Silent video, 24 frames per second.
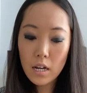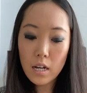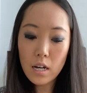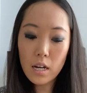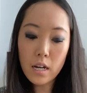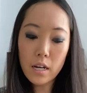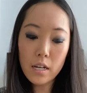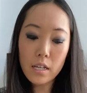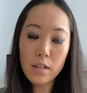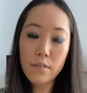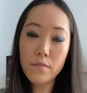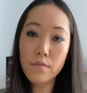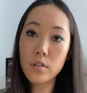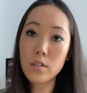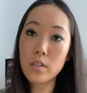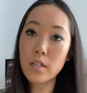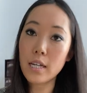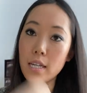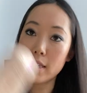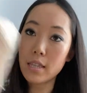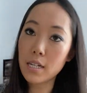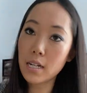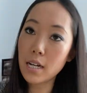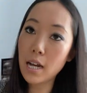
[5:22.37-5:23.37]
Uh, if you
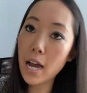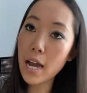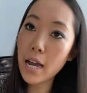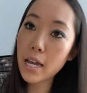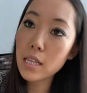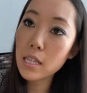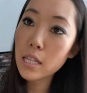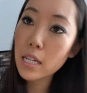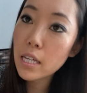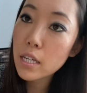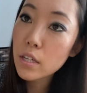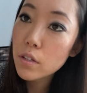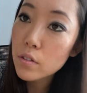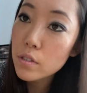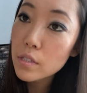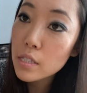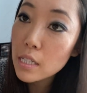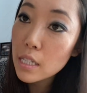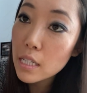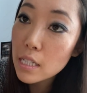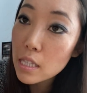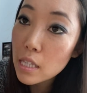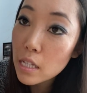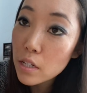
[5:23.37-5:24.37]
look at the Kylee, you'll
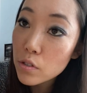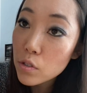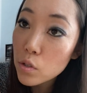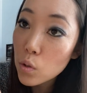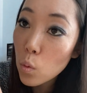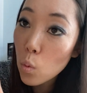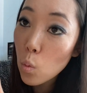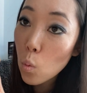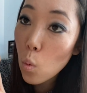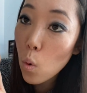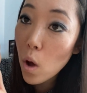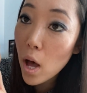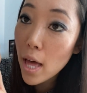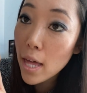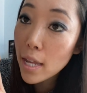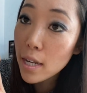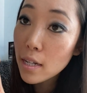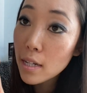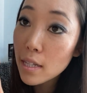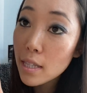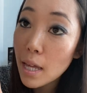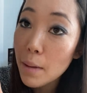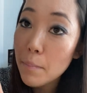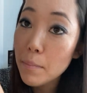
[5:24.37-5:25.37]
see there's a
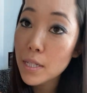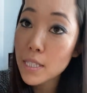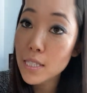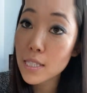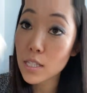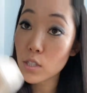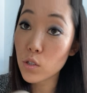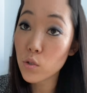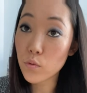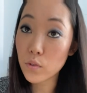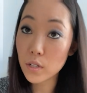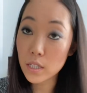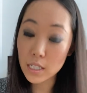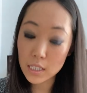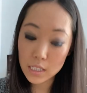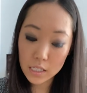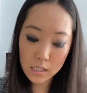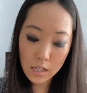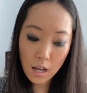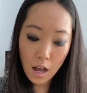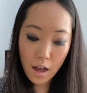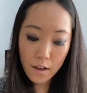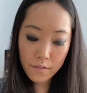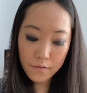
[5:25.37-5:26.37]
one, that means it's really
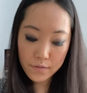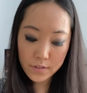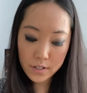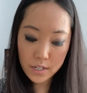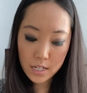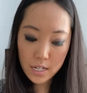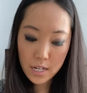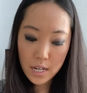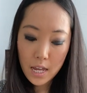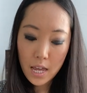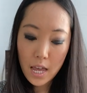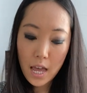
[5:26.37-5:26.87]
soft.